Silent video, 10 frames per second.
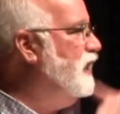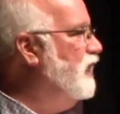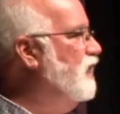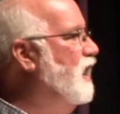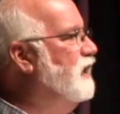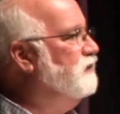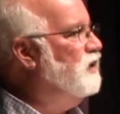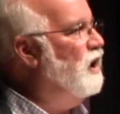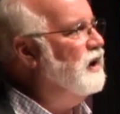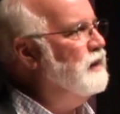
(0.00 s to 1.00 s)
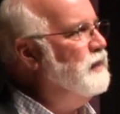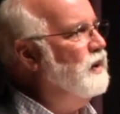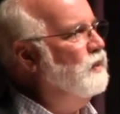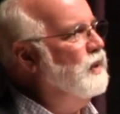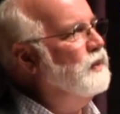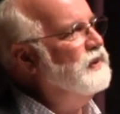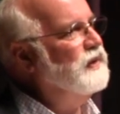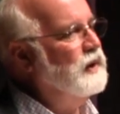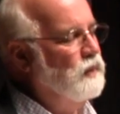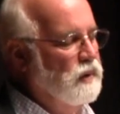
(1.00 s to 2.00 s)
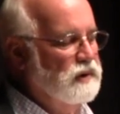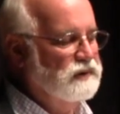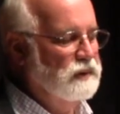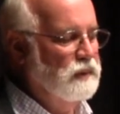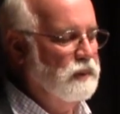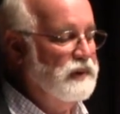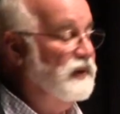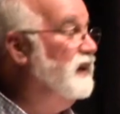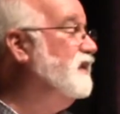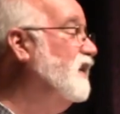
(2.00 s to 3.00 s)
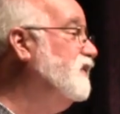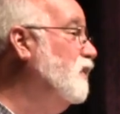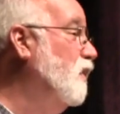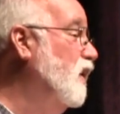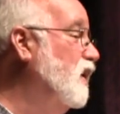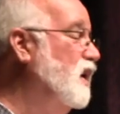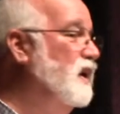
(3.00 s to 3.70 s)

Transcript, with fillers: can kind of talk about what we think works and what we think doesn't work,